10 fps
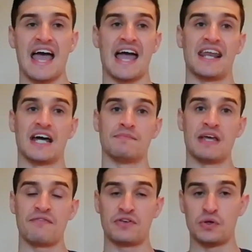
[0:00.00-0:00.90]
And
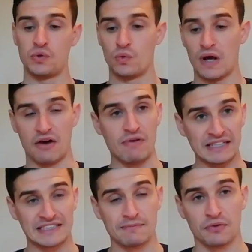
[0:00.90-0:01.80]
if you
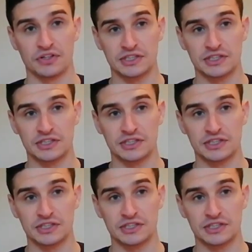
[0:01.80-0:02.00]
arrest him on the